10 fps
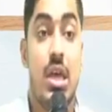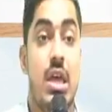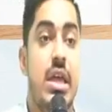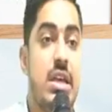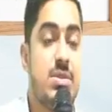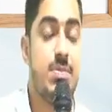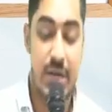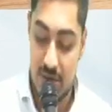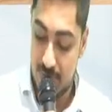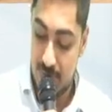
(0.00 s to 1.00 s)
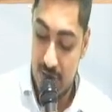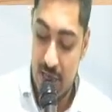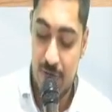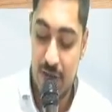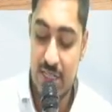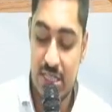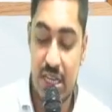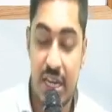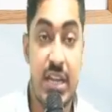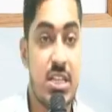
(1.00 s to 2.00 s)
Yes, but if I just
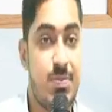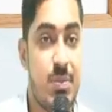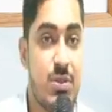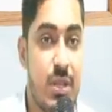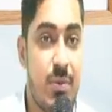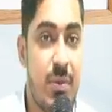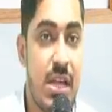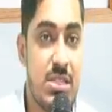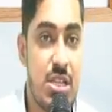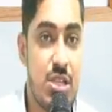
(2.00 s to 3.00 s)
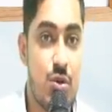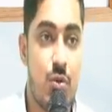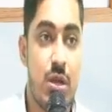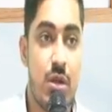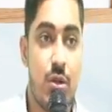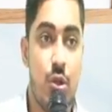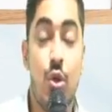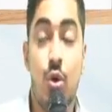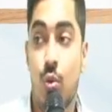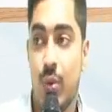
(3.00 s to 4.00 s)
write this much, whether my answer is over?
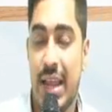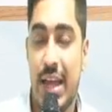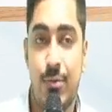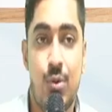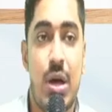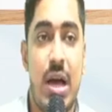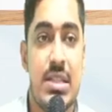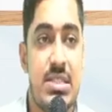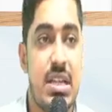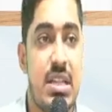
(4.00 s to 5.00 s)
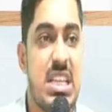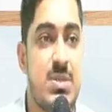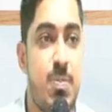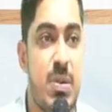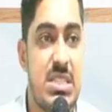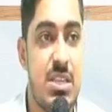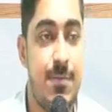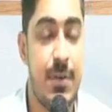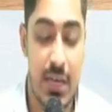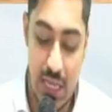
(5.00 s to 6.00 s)
No, we'll have to answer the
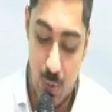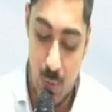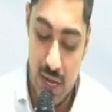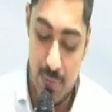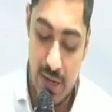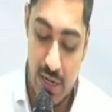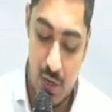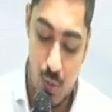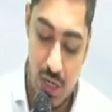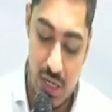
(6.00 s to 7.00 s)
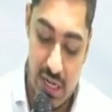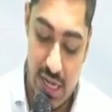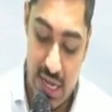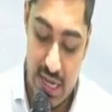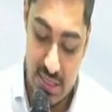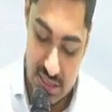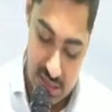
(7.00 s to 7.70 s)
specific requirement. What did they ask?